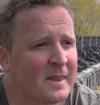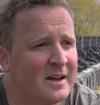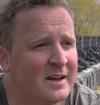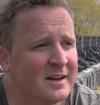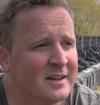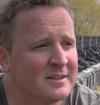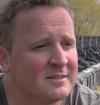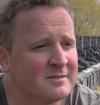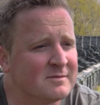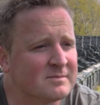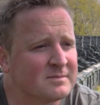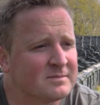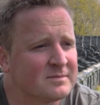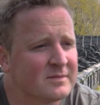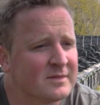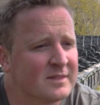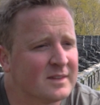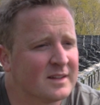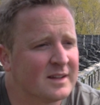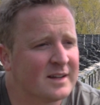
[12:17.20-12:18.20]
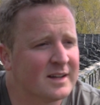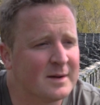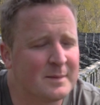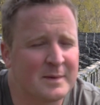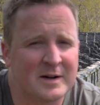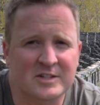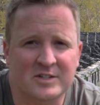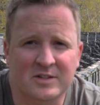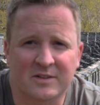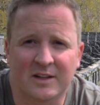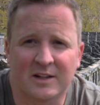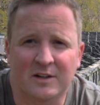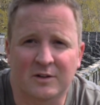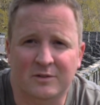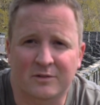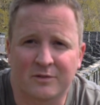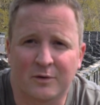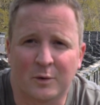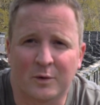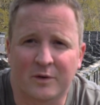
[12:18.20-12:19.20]
And I imagine they
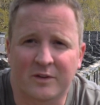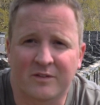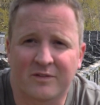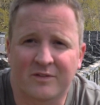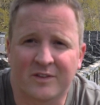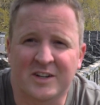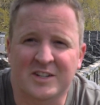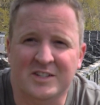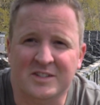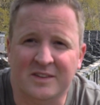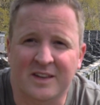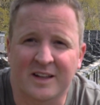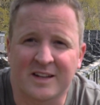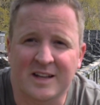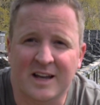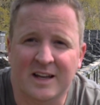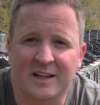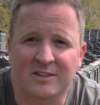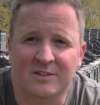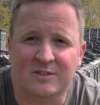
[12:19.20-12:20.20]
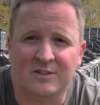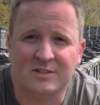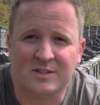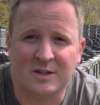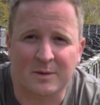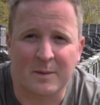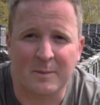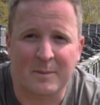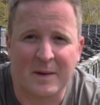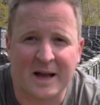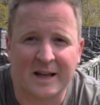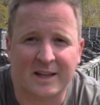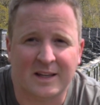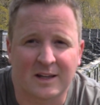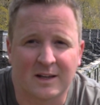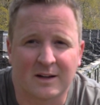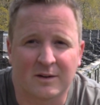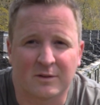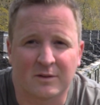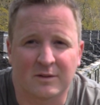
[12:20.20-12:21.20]
looked forward to finishing their days and just coming back
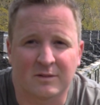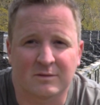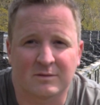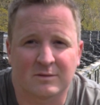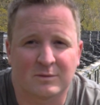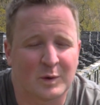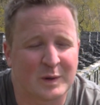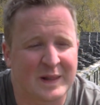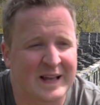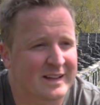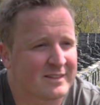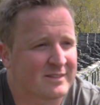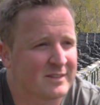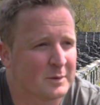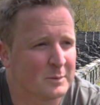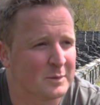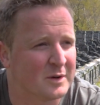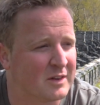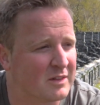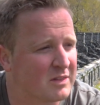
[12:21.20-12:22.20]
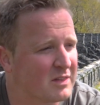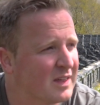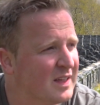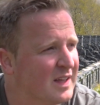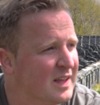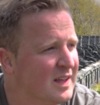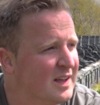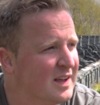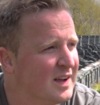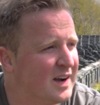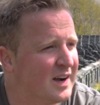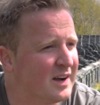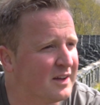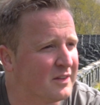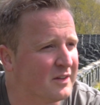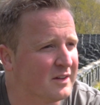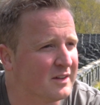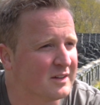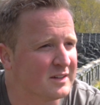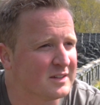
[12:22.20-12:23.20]
here and relaxing with
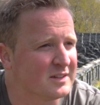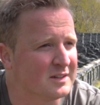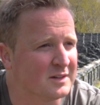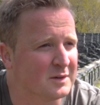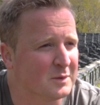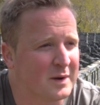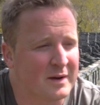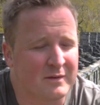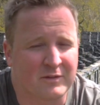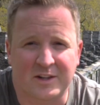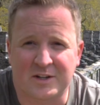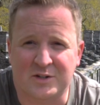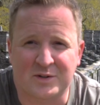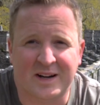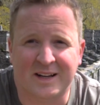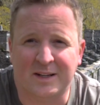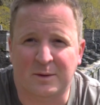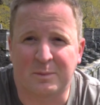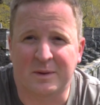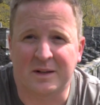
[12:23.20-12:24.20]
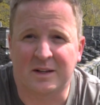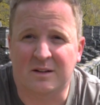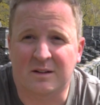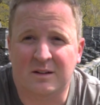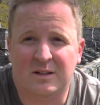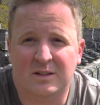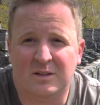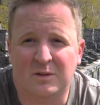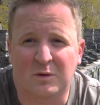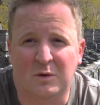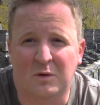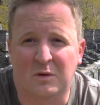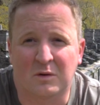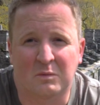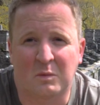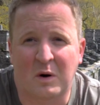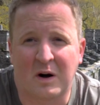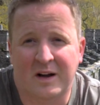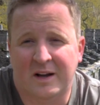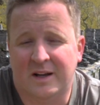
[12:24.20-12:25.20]
either, you know, whatever they drank, beer
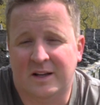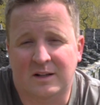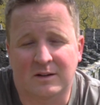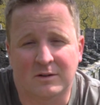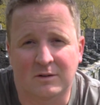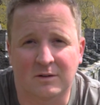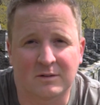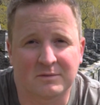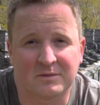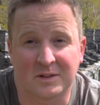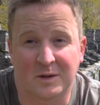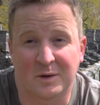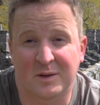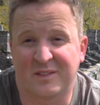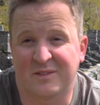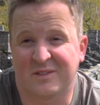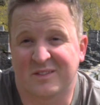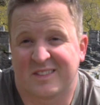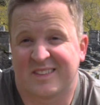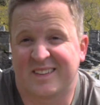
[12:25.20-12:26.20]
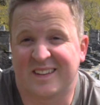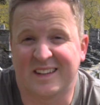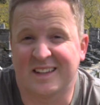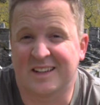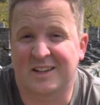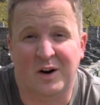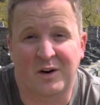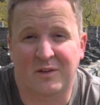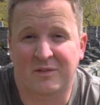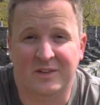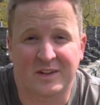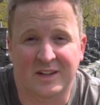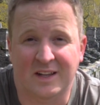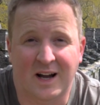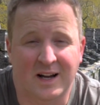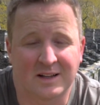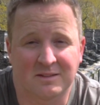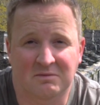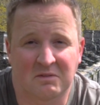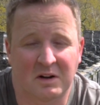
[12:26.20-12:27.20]
or wine, or, you know, even tea, coffee.
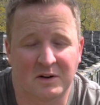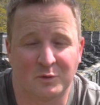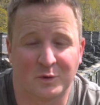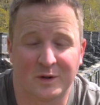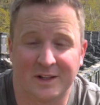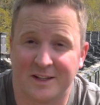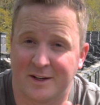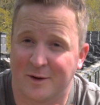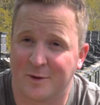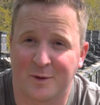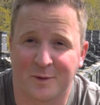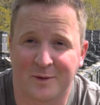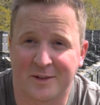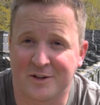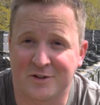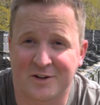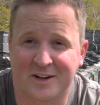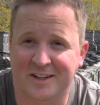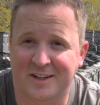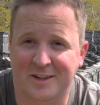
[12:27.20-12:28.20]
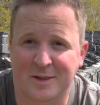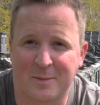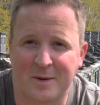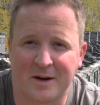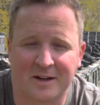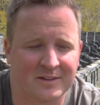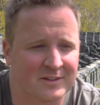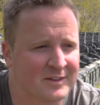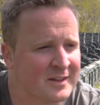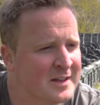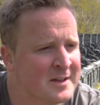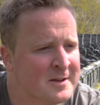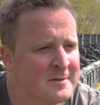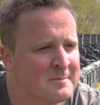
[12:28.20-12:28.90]
I really don't know what they drank in the mines.